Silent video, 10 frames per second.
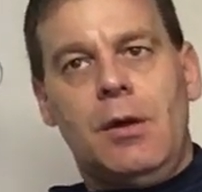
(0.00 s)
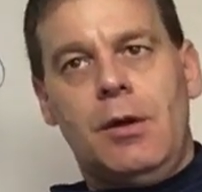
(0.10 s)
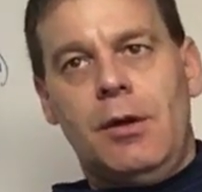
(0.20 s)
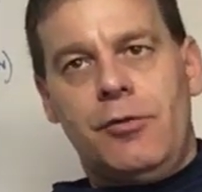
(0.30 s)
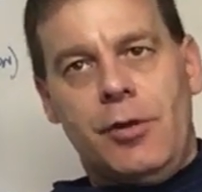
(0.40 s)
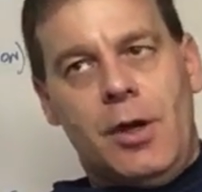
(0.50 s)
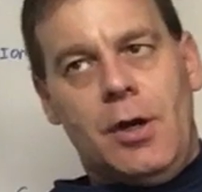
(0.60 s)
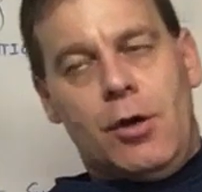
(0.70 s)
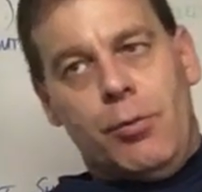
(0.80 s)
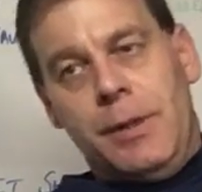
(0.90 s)
And
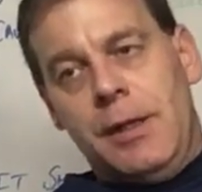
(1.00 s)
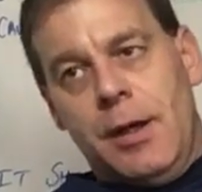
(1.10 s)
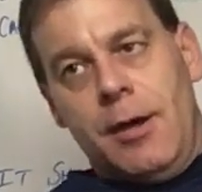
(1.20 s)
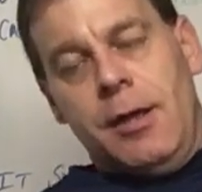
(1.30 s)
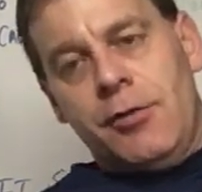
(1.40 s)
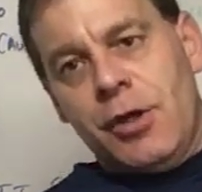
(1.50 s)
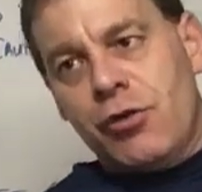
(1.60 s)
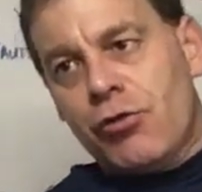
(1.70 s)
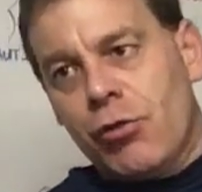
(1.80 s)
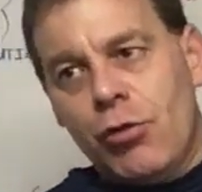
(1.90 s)
it could be, isn't
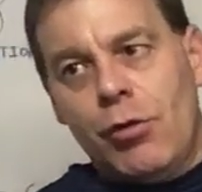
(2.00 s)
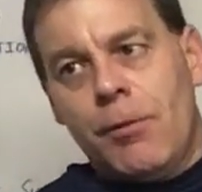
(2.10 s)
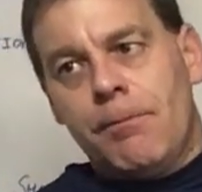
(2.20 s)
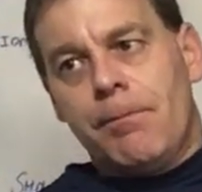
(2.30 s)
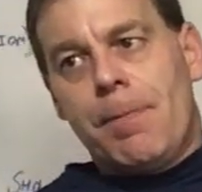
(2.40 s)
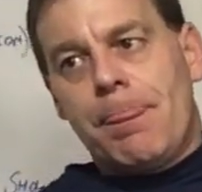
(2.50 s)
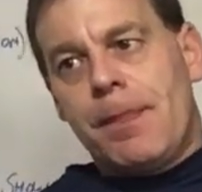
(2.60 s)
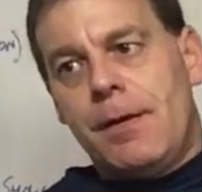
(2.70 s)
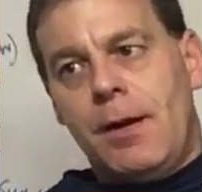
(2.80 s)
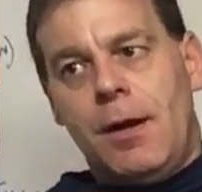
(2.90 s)
it true
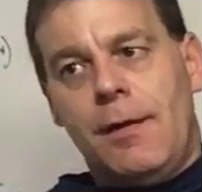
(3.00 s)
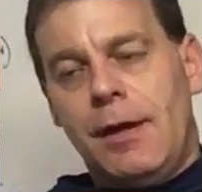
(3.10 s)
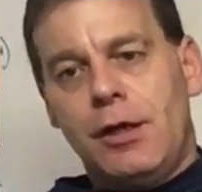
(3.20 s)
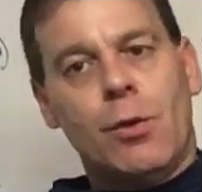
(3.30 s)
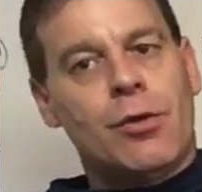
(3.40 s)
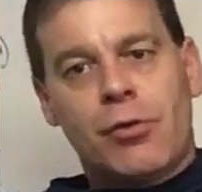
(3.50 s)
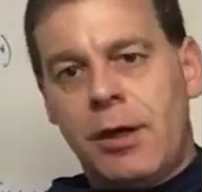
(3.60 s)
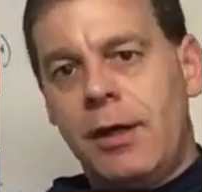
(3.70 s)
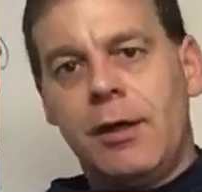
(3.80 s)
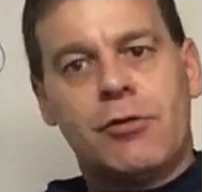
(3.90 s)
that you were
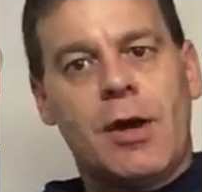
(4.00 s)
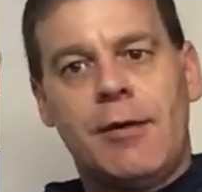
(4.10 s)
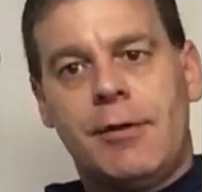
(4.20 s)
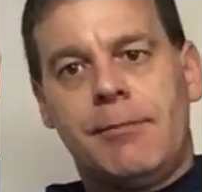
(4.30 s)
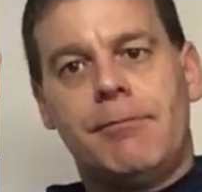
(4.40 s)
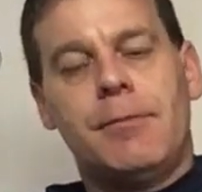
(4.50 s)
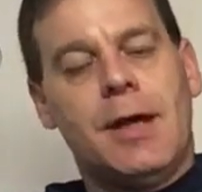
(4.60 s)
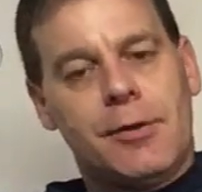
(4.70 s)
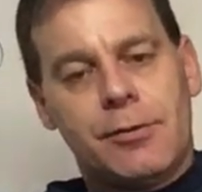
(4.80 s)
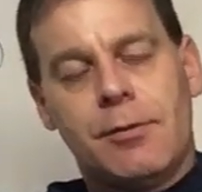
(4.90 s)
drinking and driving?
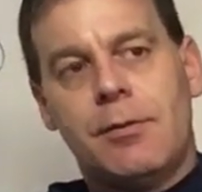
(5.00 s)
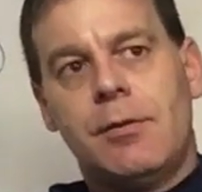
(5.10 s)
Yes.